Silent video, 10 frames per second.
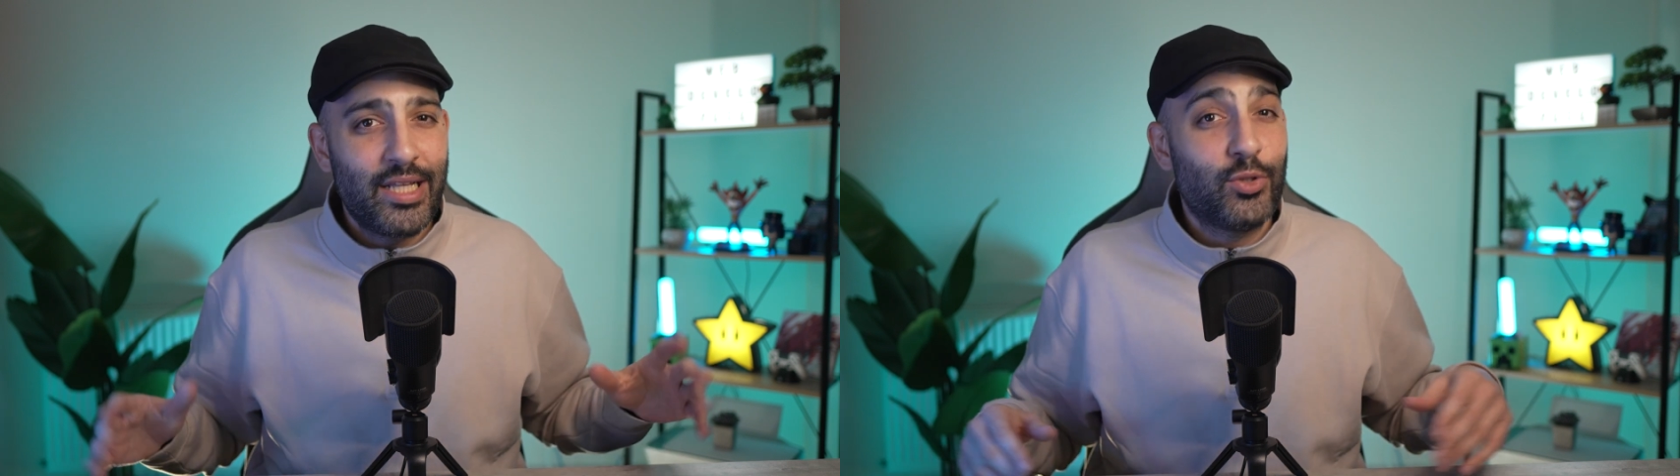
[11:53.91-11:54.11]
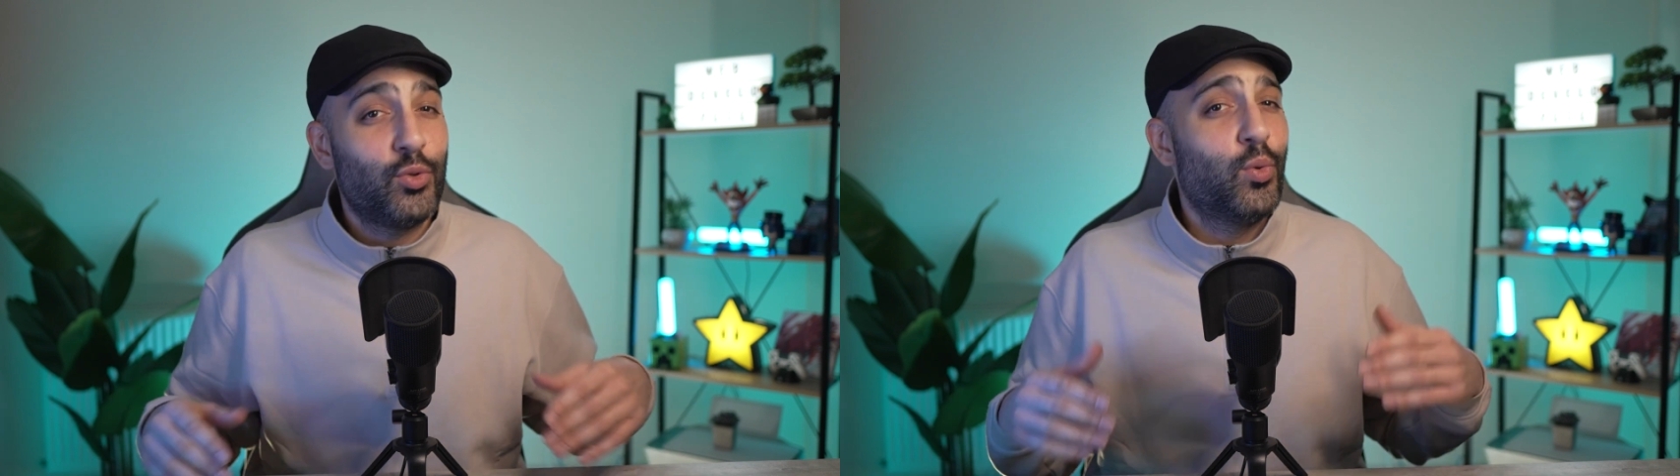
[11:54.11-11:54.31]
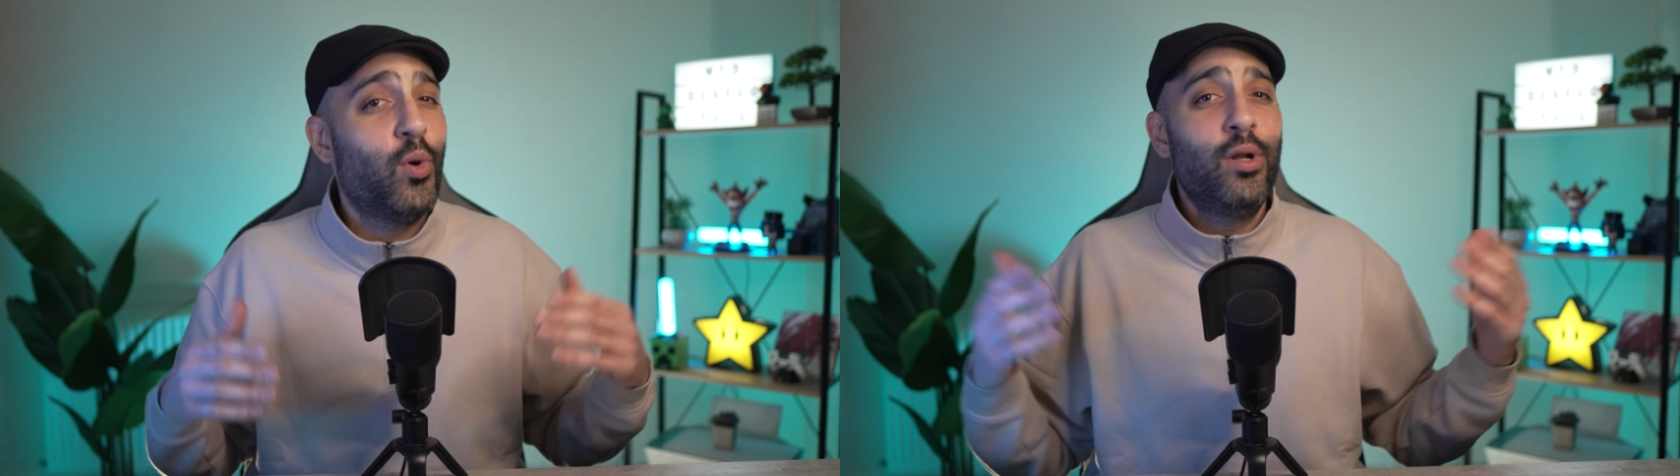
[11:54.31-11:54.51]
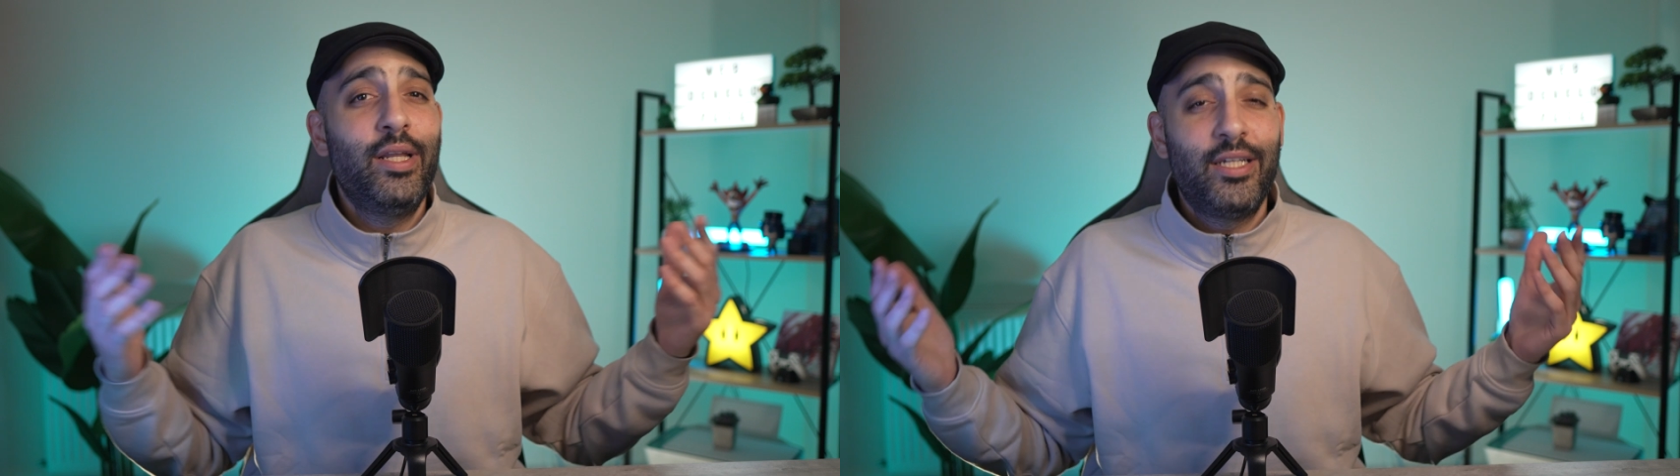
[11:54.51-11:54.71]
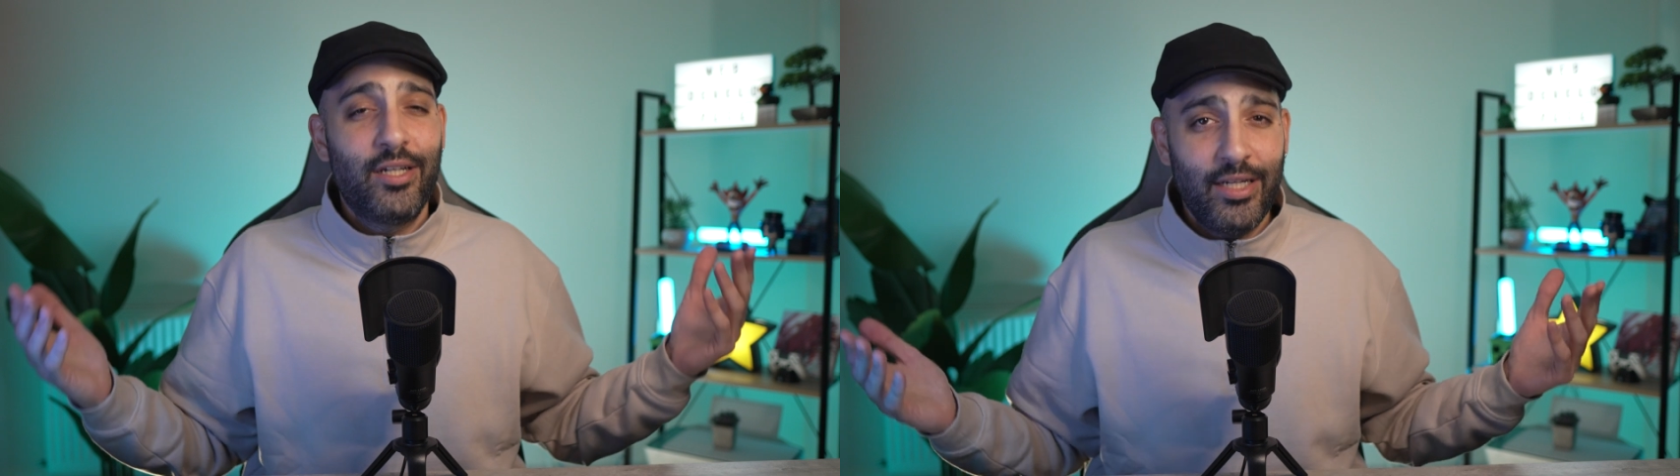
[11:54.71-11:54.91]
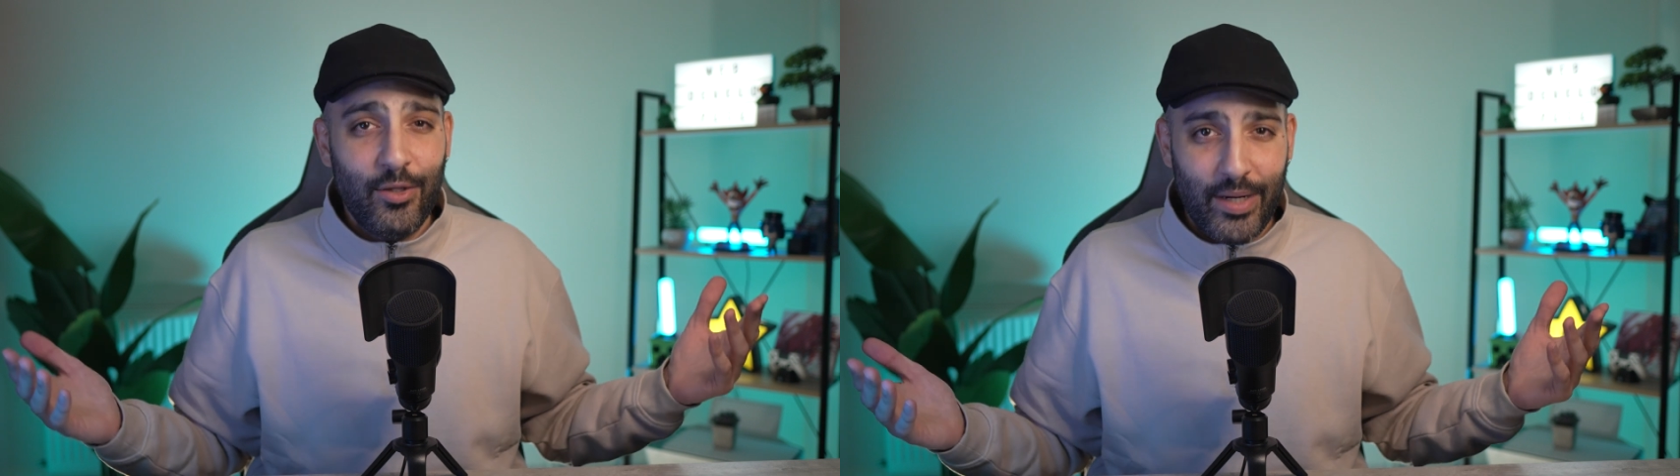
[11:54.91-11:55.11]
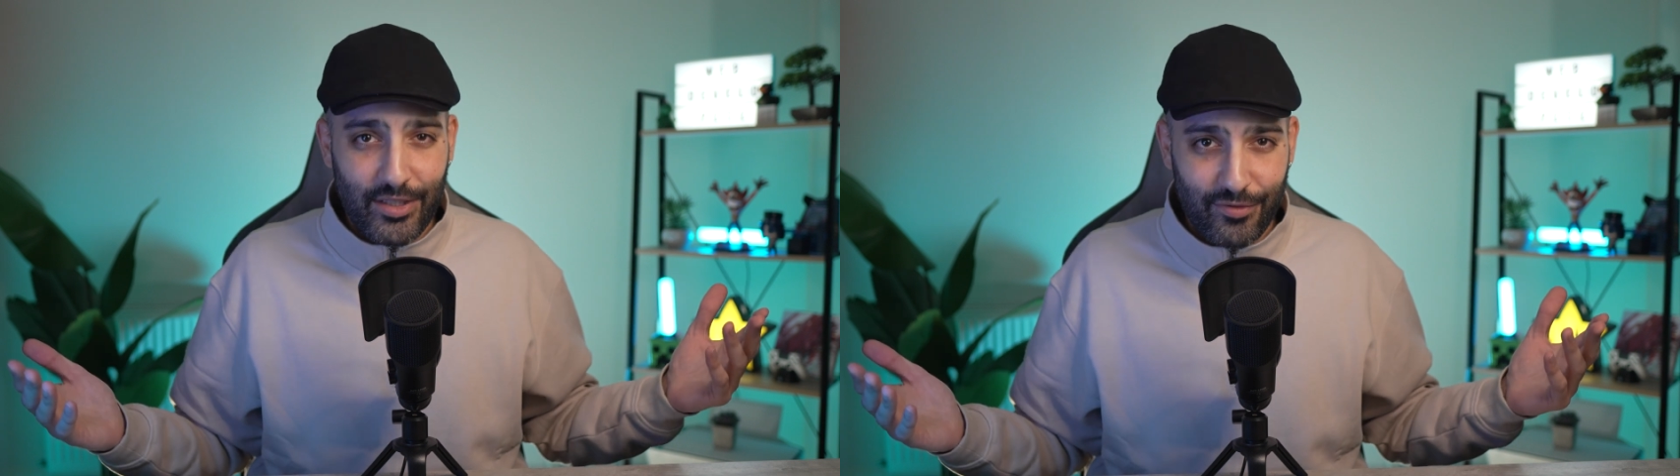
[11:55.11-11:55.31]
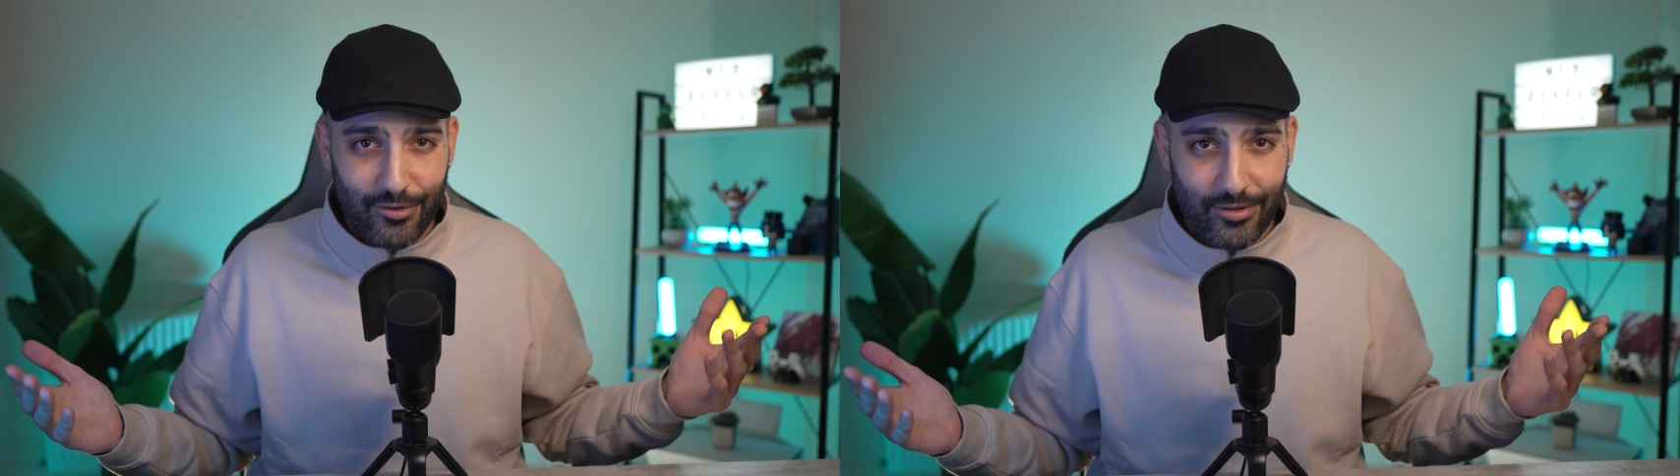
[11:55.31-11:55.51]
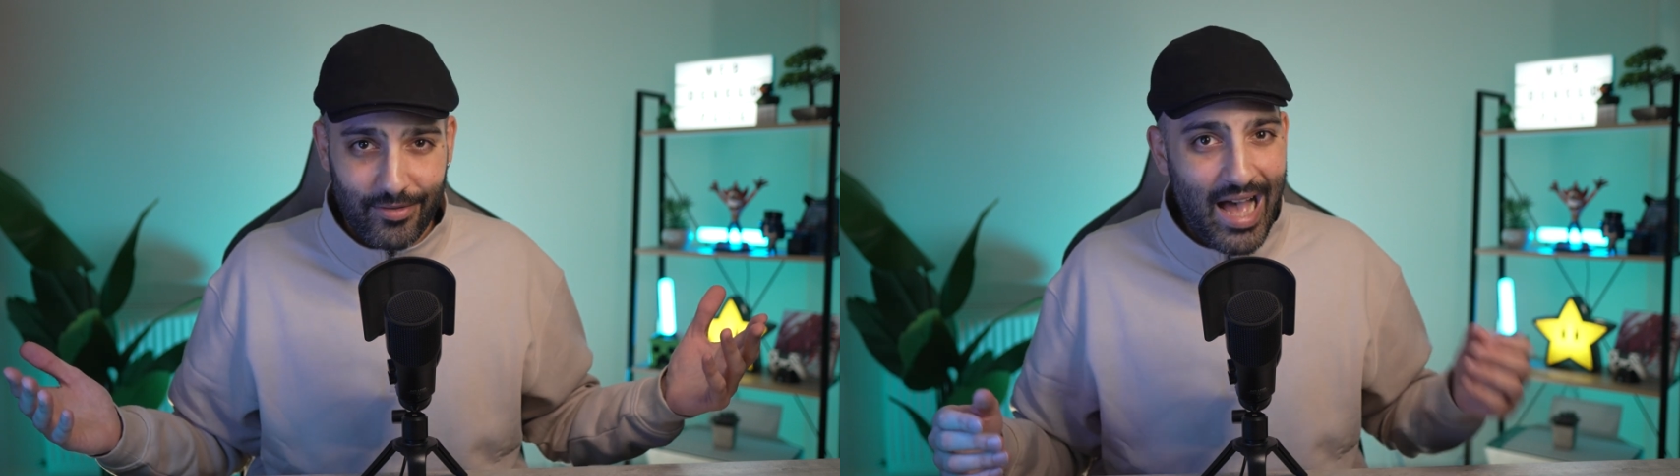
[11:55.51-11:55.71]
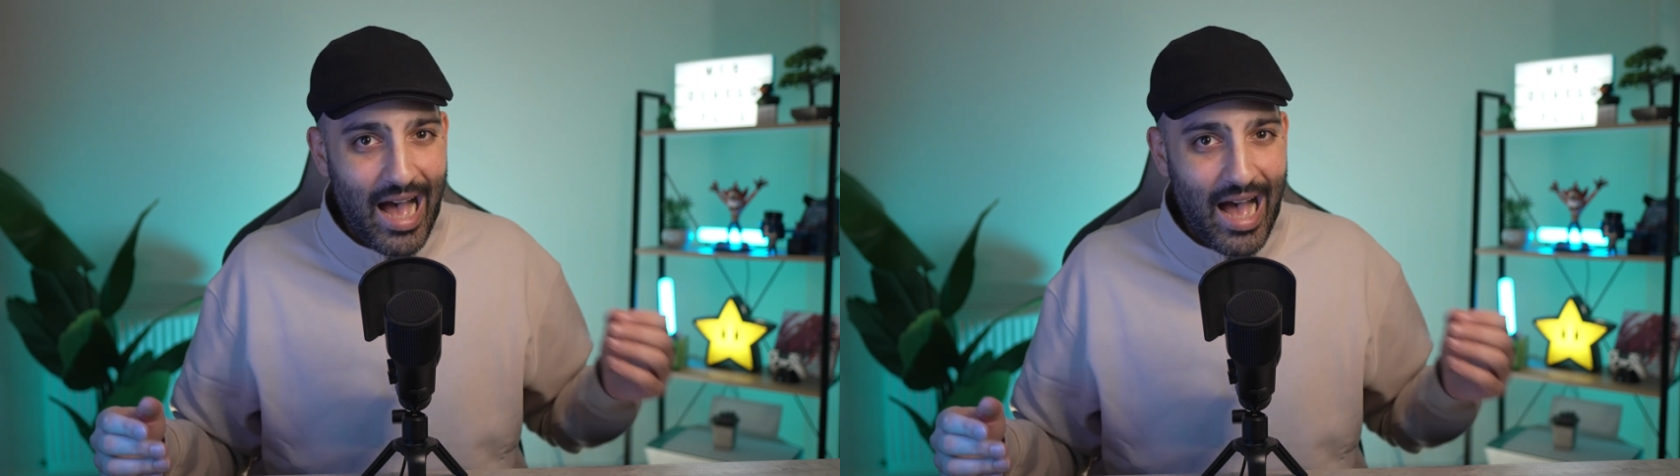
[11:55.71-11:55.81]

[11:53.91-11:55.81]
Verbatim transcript: that you all eagerly wait for.